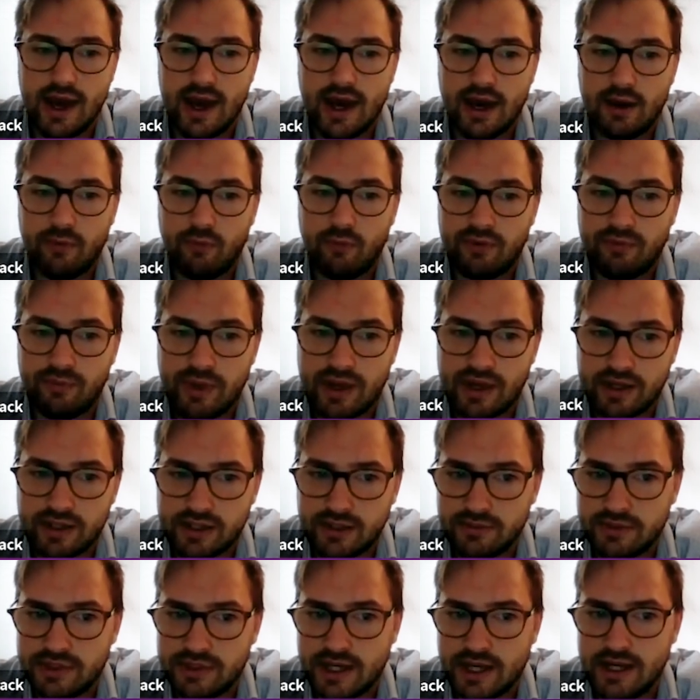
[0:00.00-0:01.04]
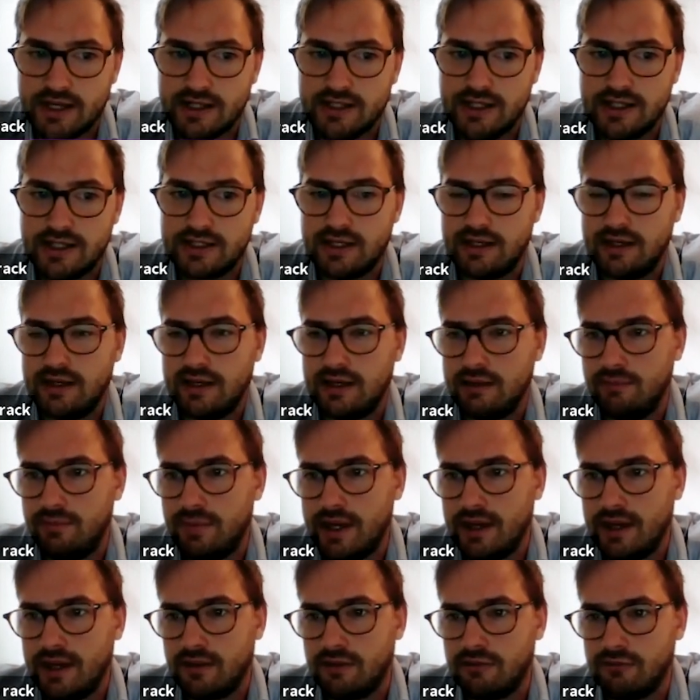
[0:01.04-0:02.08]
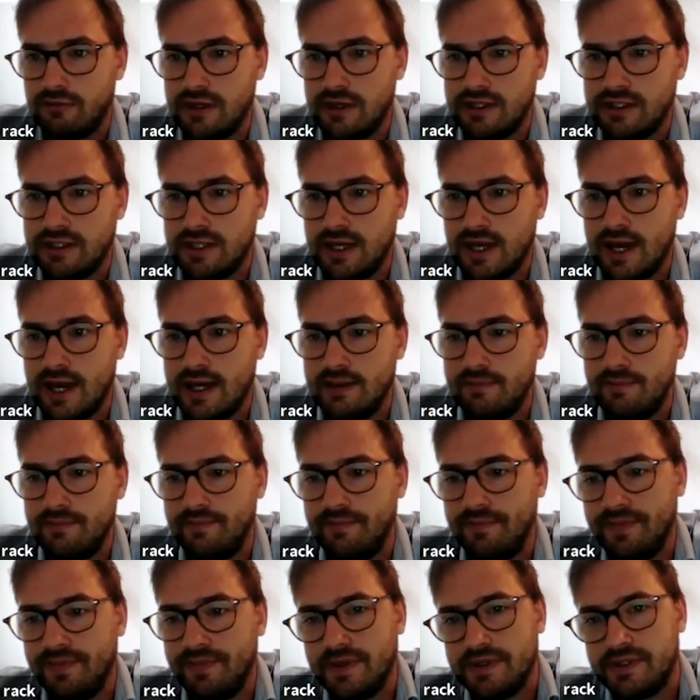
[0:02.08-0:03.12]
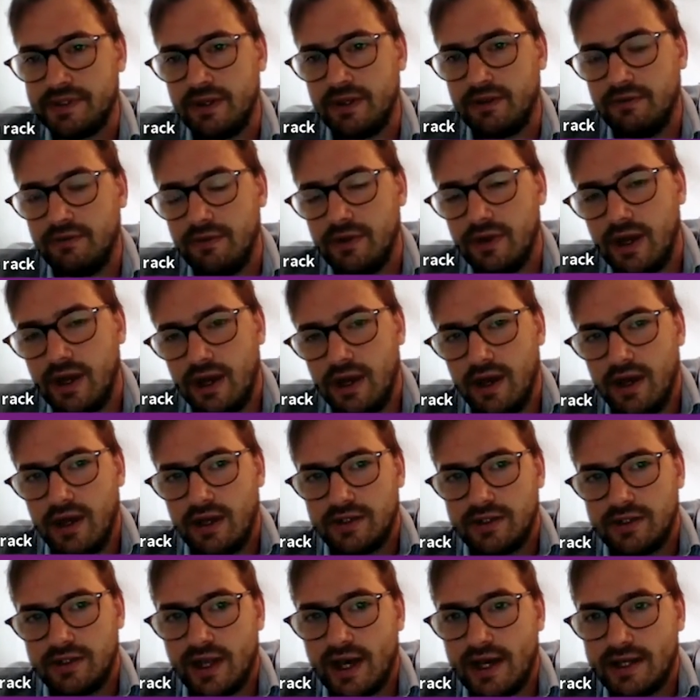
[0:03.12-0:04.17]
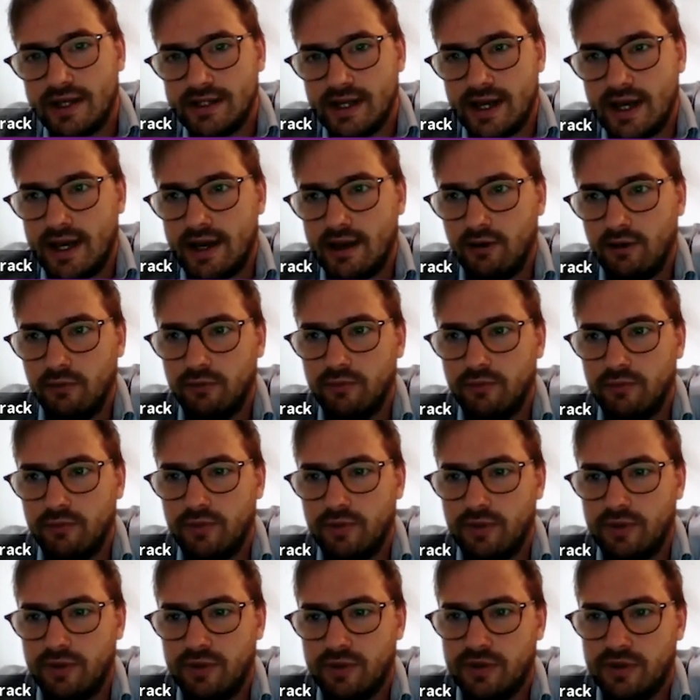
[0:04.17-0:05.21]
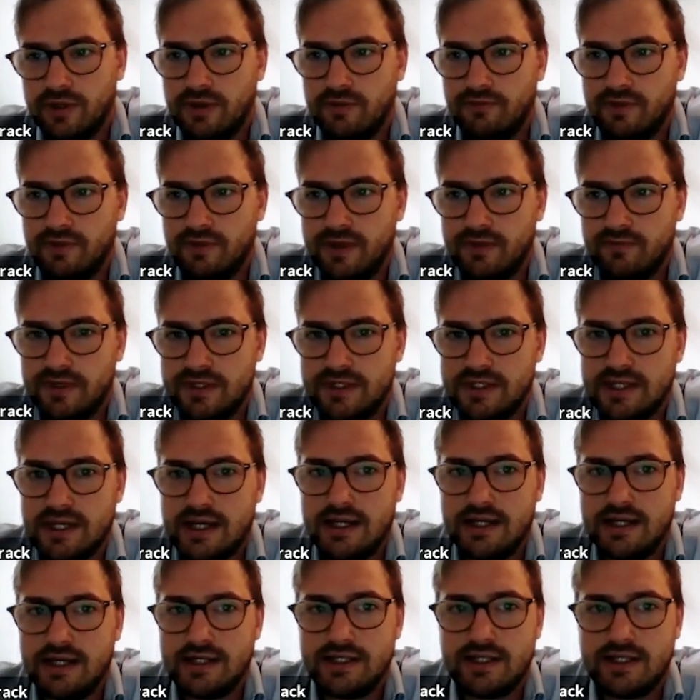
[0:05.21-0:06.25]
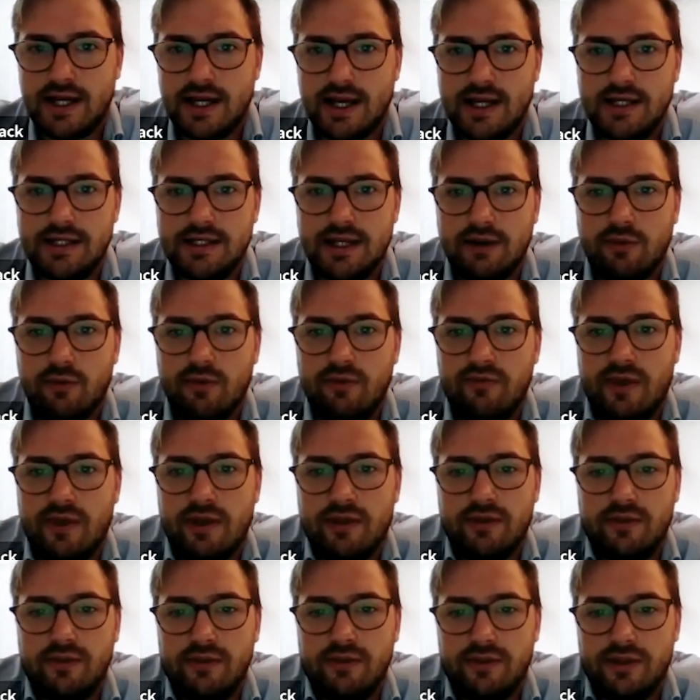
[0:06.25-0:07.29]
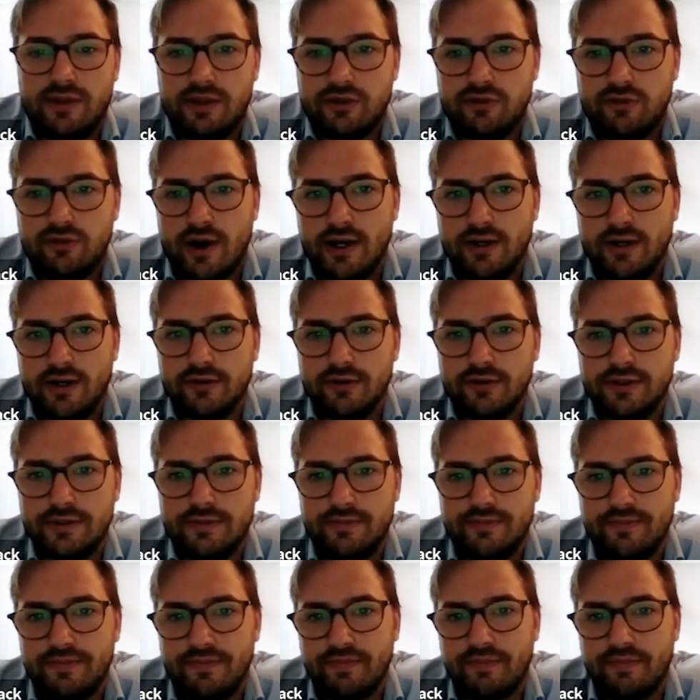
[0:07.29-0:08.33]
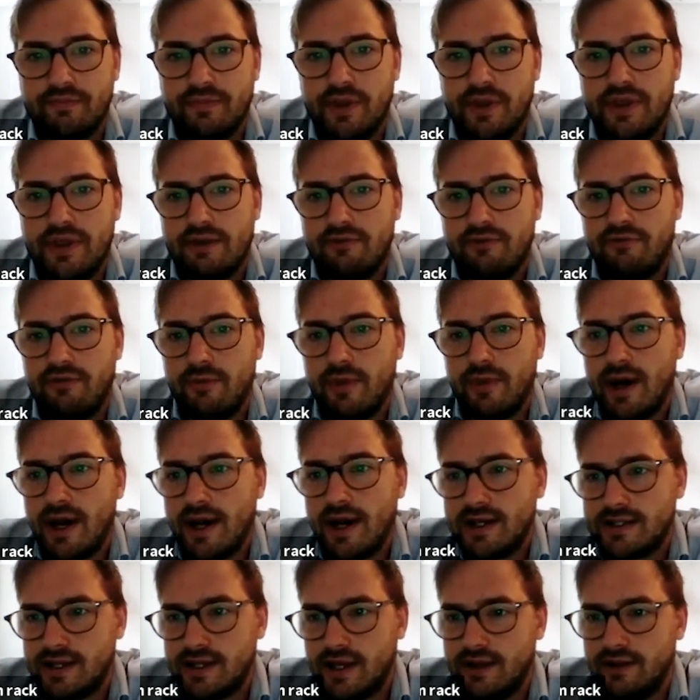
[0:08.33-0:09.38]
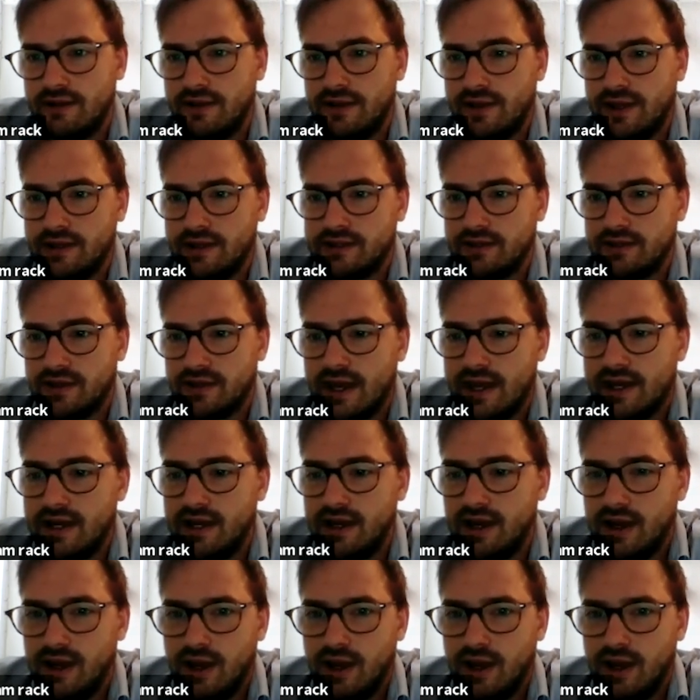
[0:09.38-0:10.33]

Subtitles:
And we've picked up changes in PIK3CA. So that's how the scene is changing within the trials. But then from our side of things, okay,